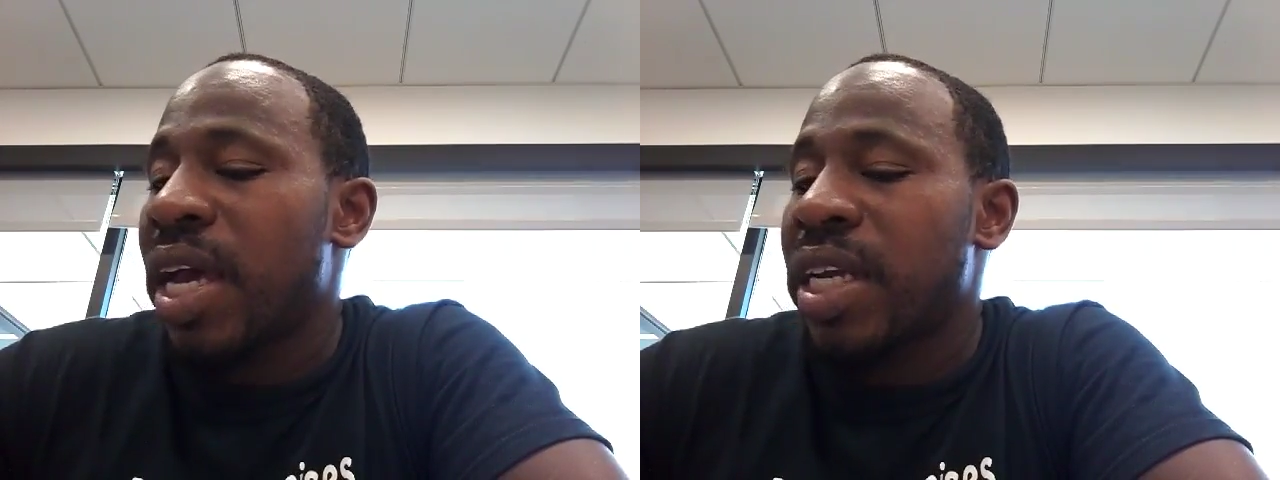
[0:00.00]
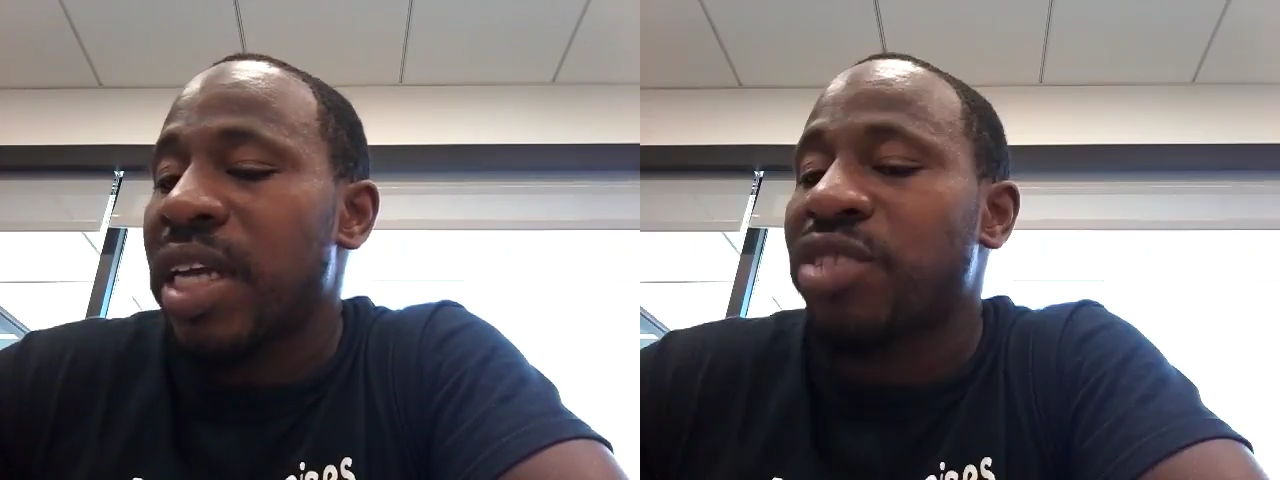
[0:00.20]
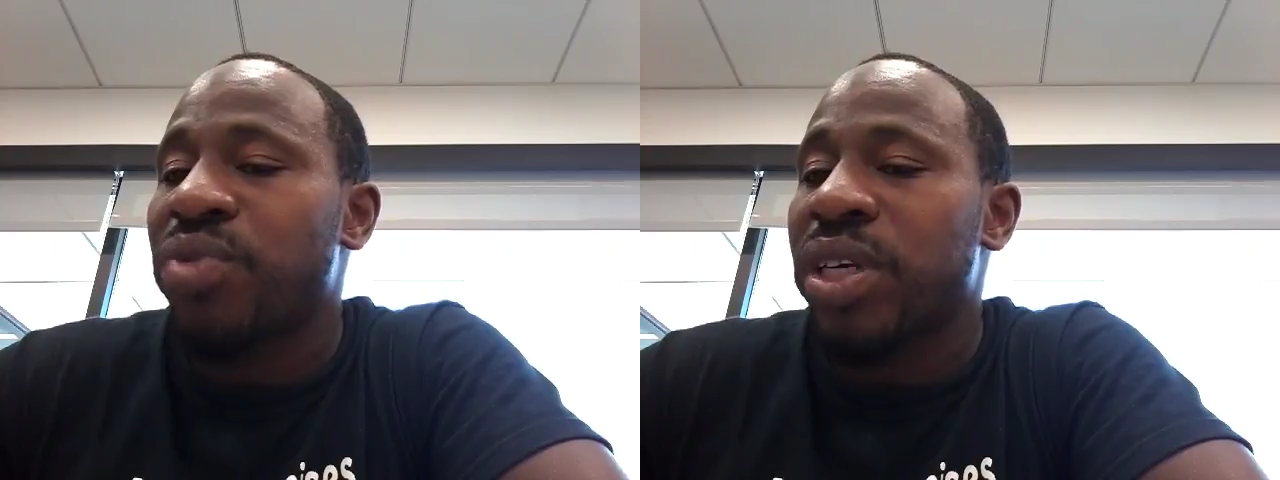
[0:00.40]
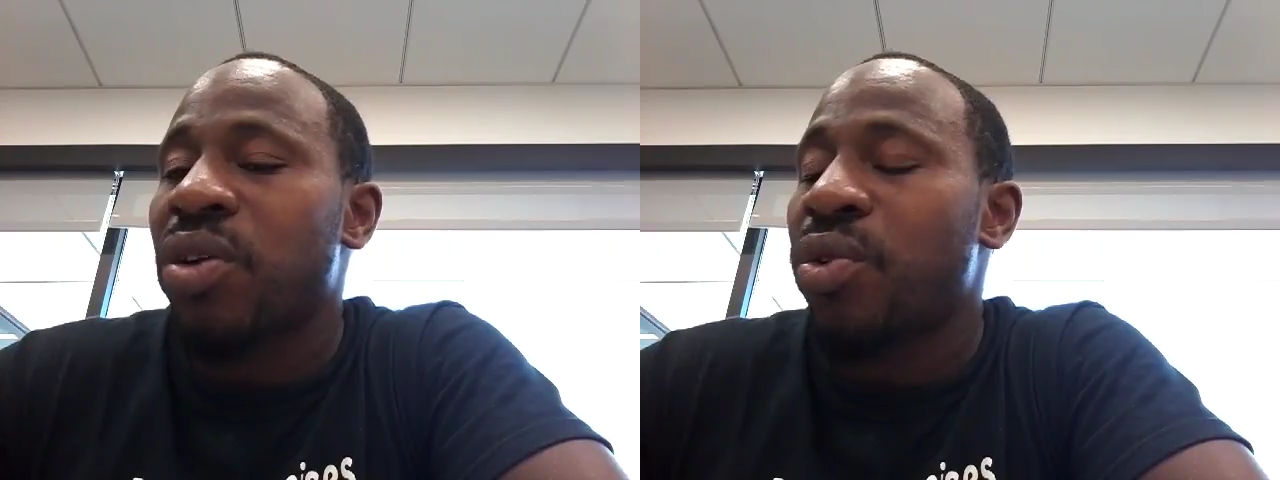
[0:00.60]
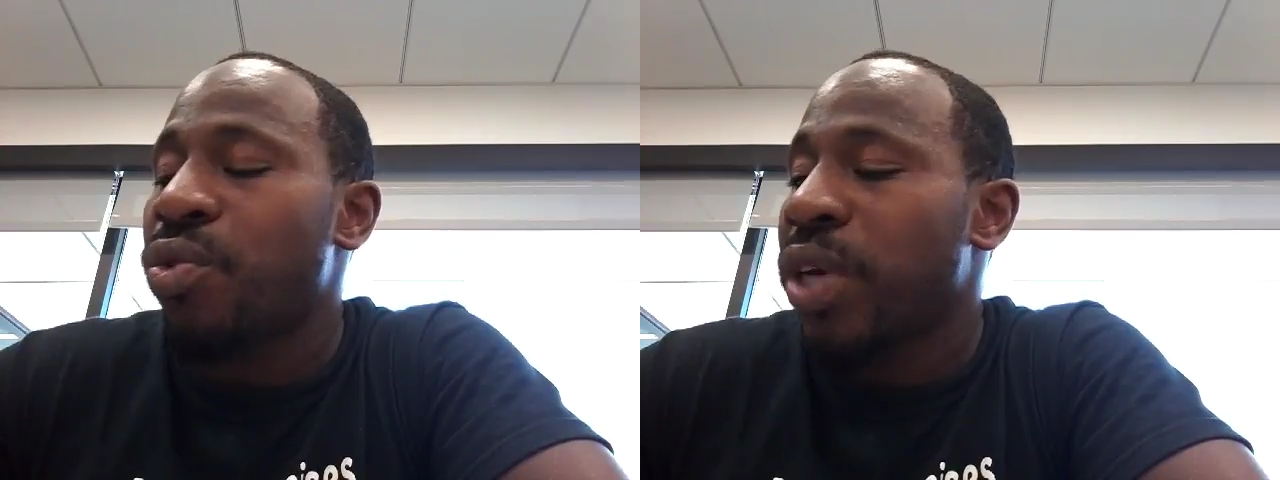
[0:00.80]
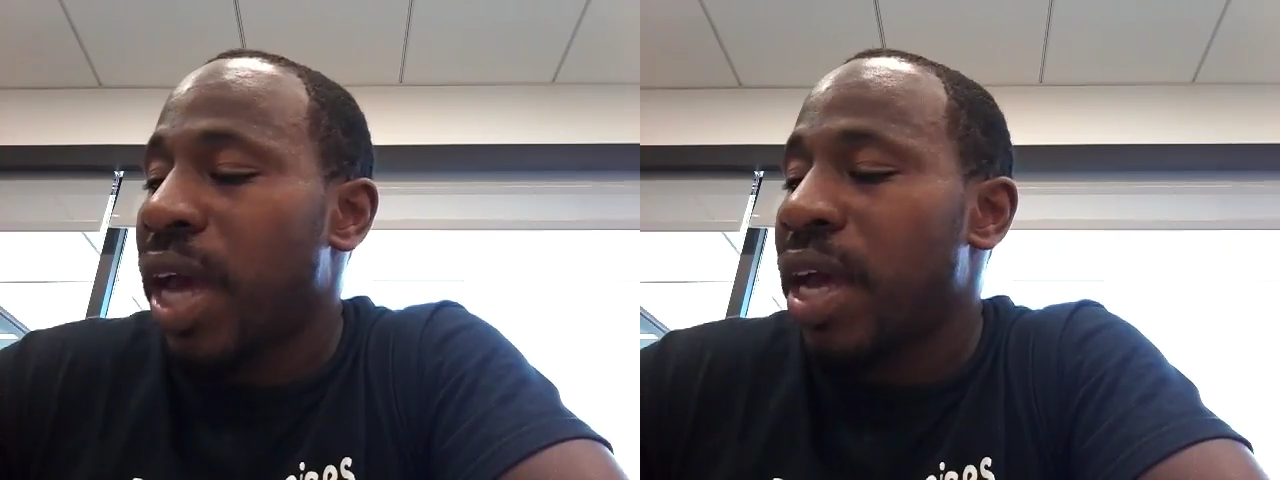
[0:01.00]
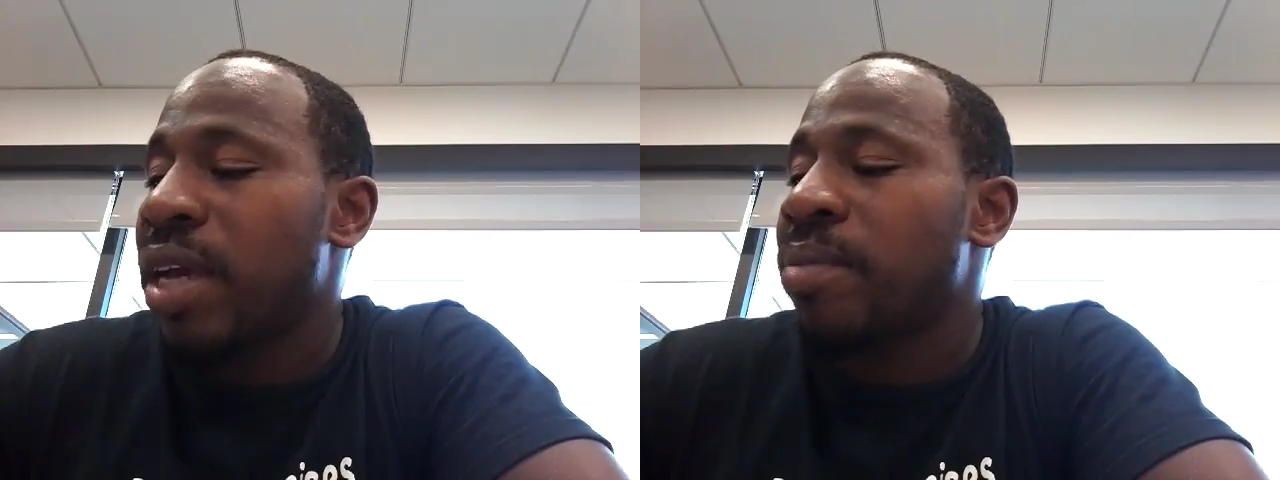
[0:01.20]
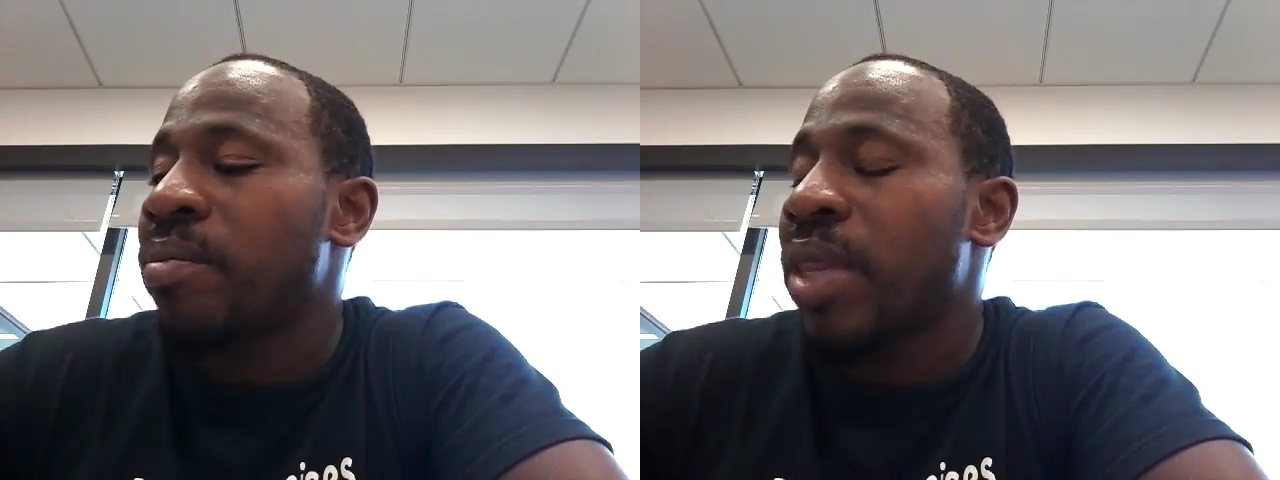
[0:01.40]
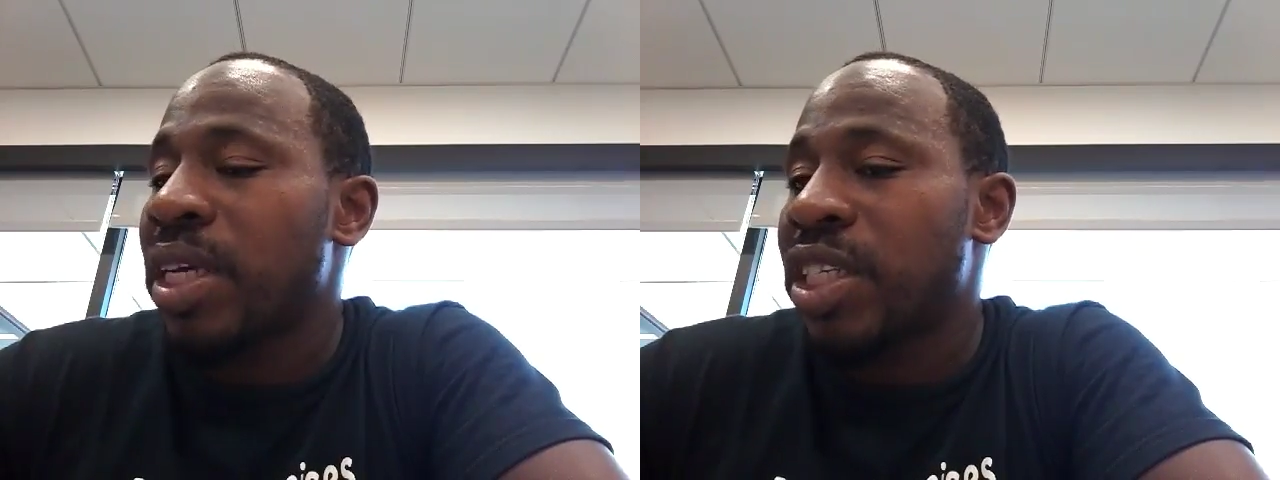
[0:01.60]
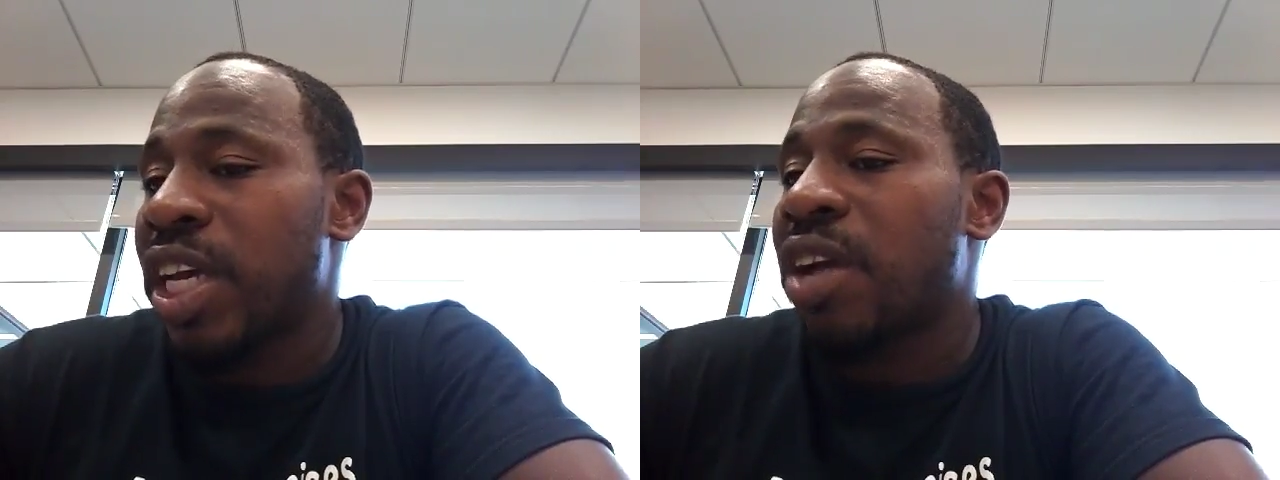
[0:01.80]
and that is where the whole game
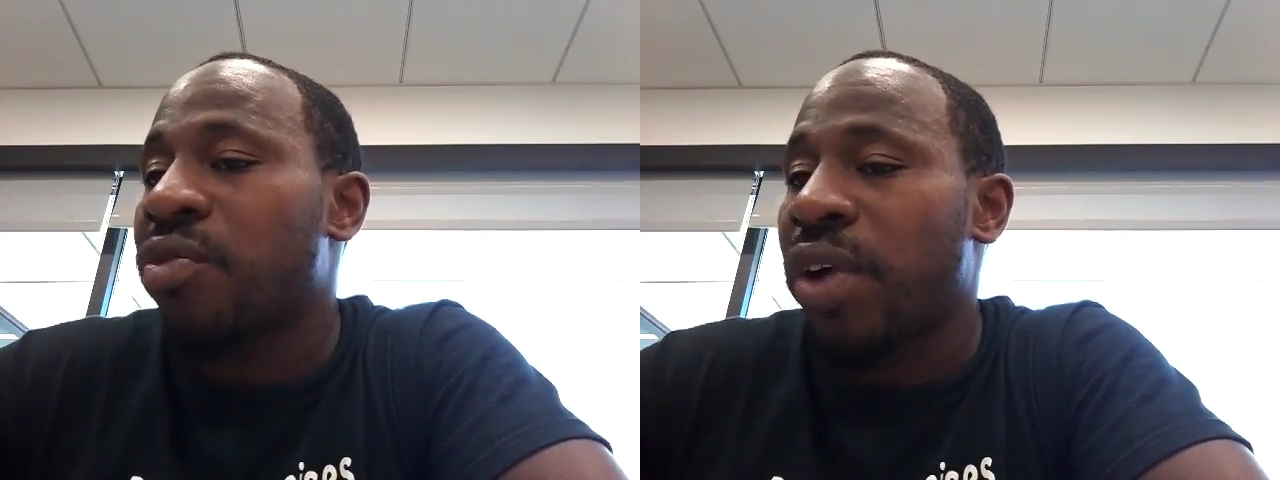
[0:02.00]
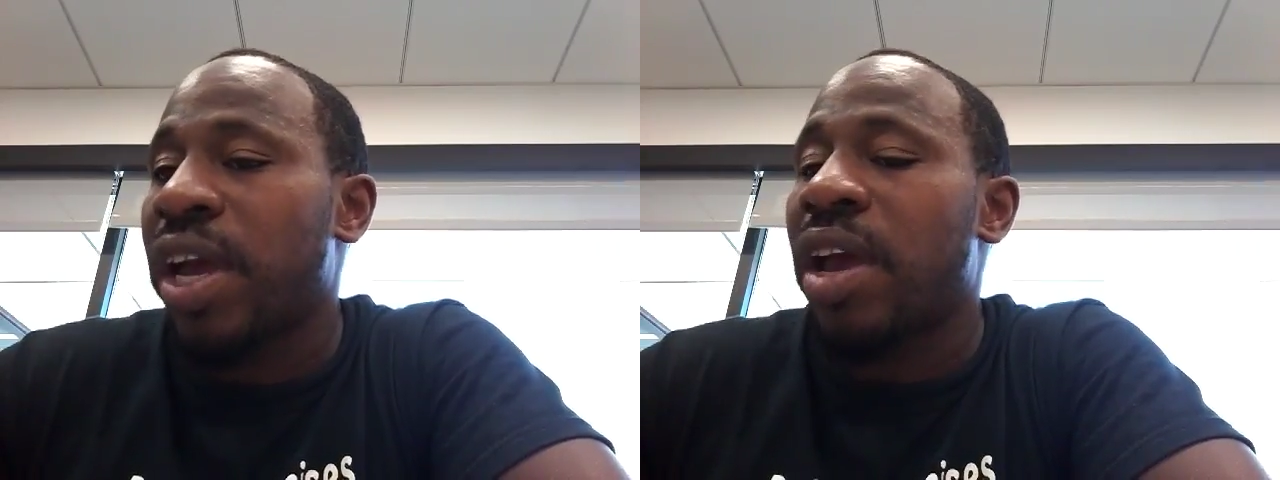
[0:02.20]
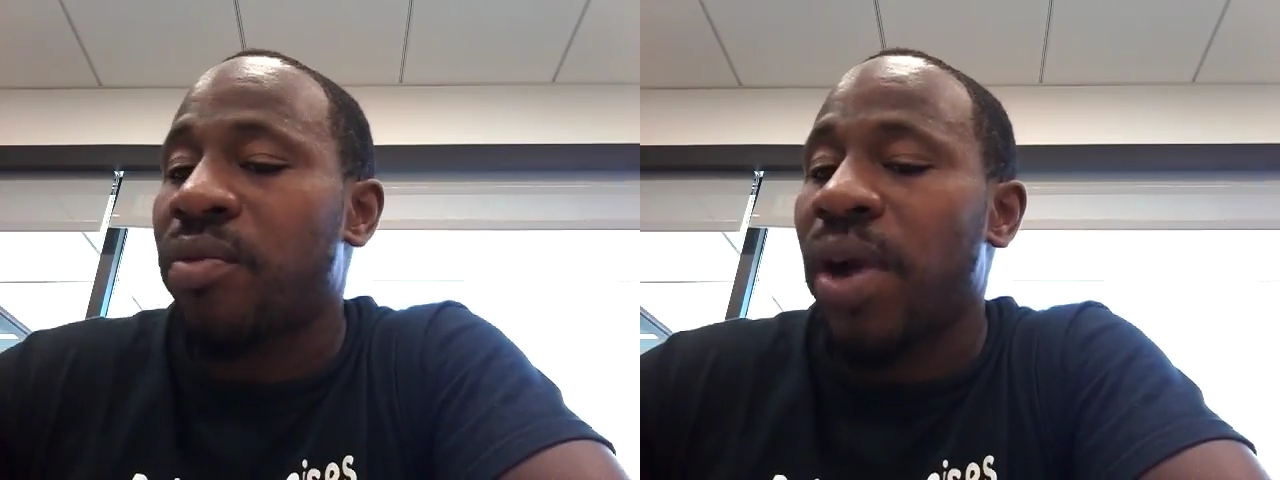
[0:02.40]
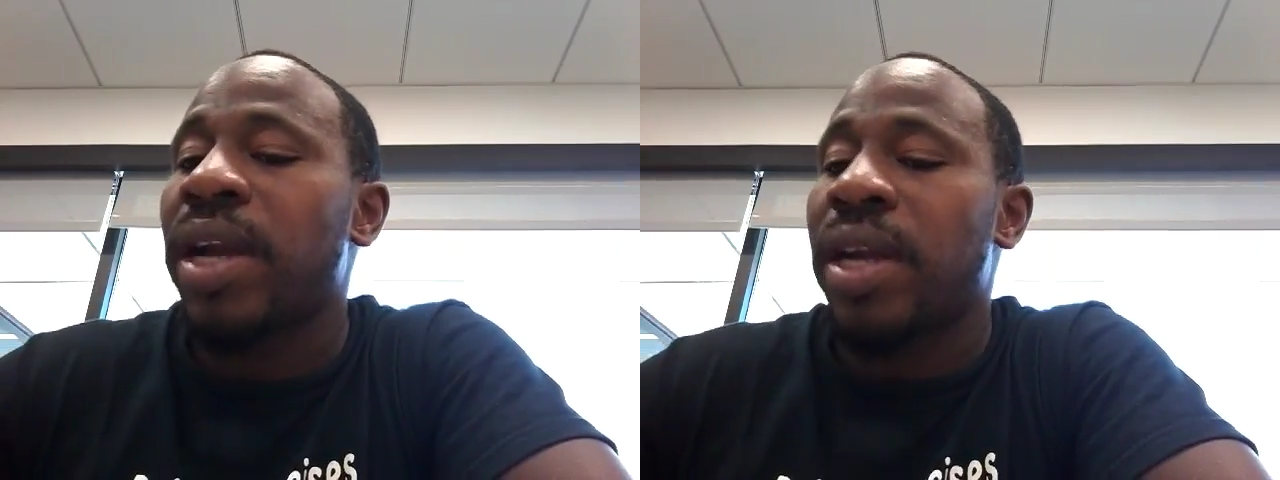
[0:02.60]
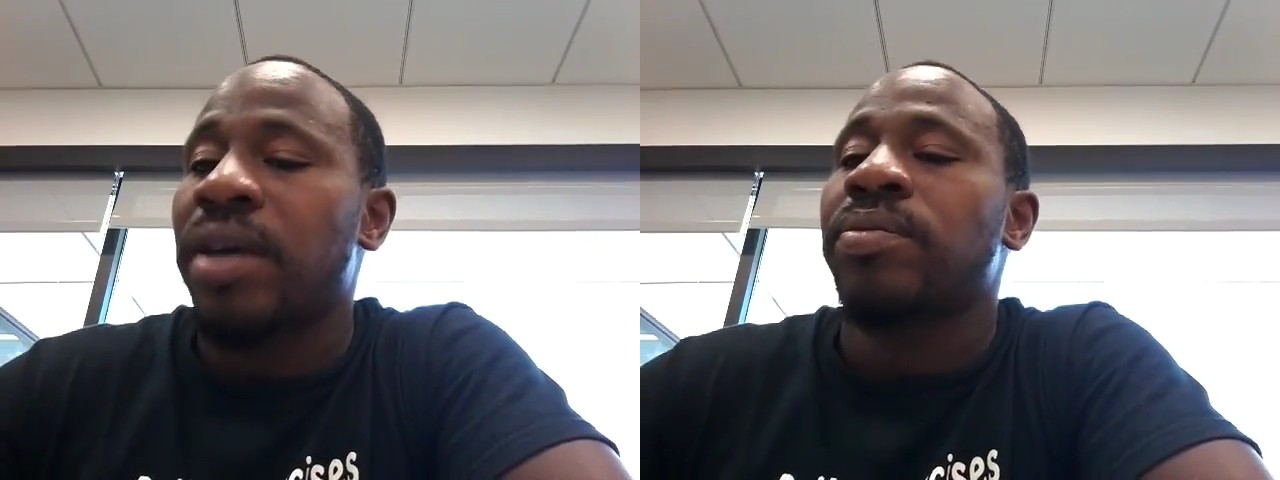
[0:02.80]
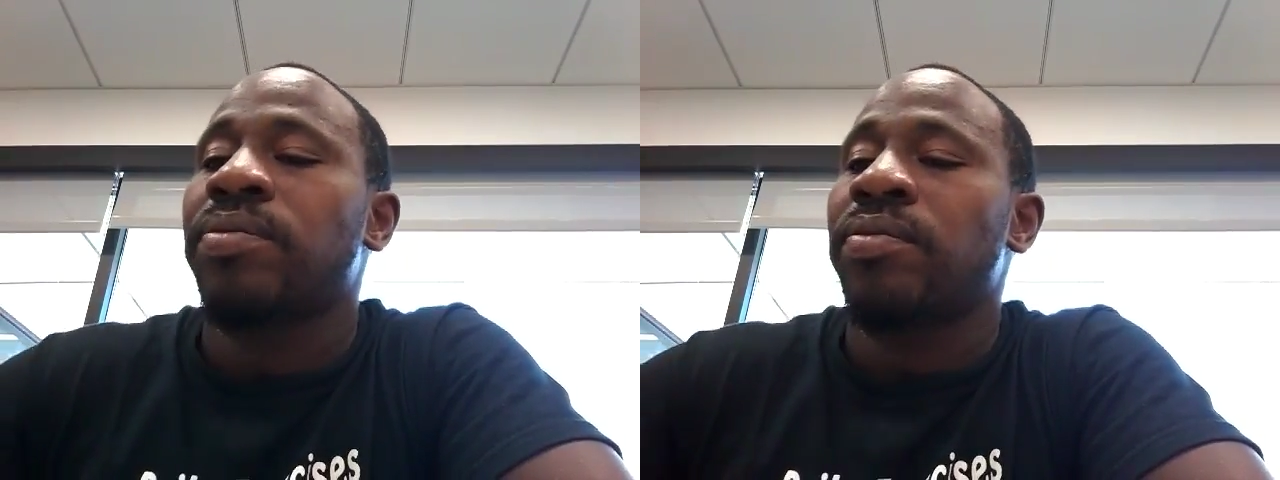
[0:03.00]
is getting ran right now.